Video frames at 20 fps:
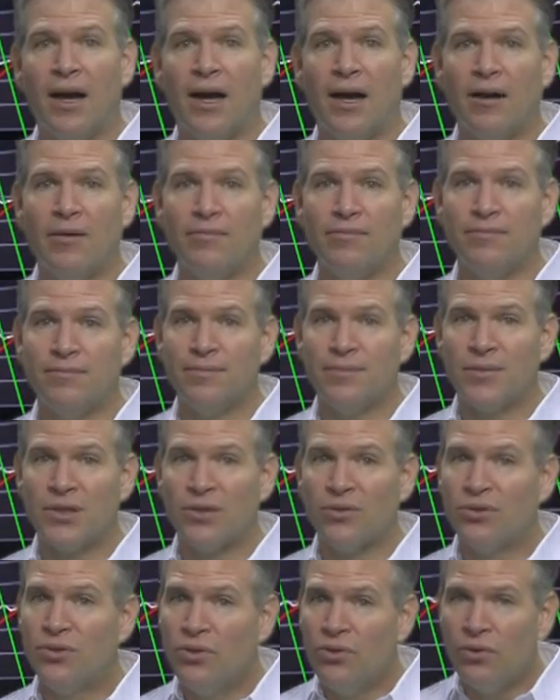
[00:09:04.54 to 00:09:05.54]

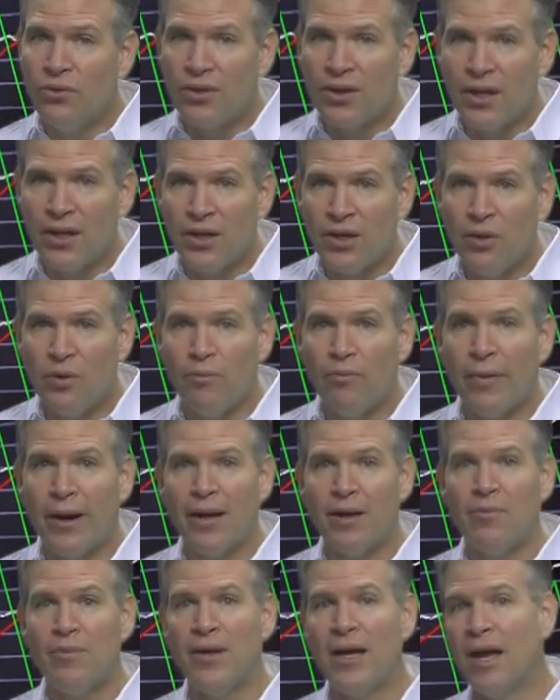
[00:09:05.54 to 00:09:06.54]
So do you think you
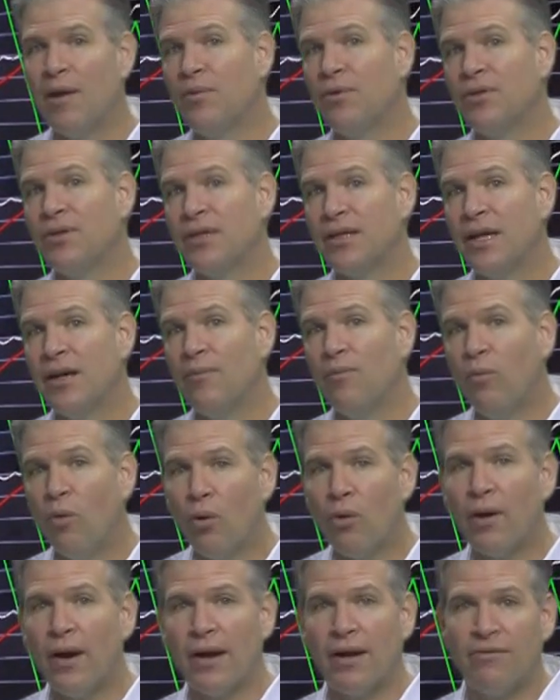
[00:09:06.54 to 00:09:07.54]
might be able to get
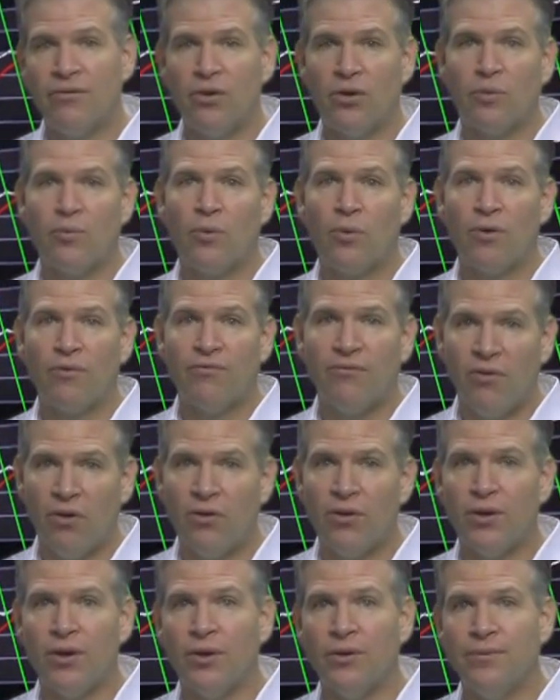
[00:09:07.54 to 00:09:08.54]
more out of your
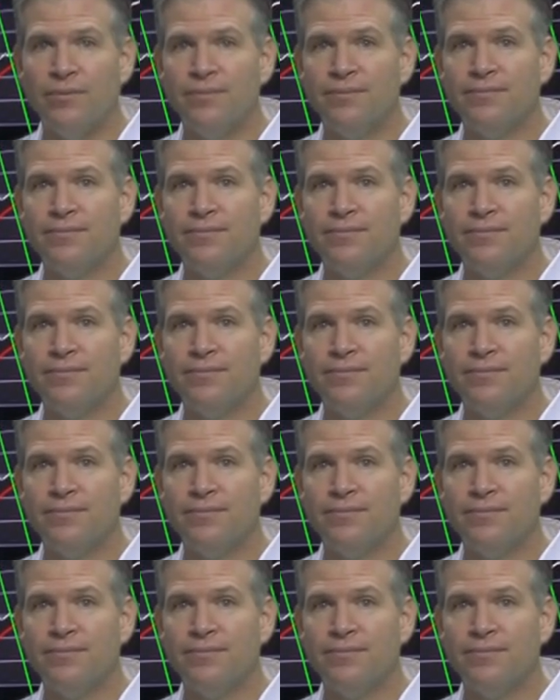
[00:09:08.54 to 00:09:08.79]
portfolio?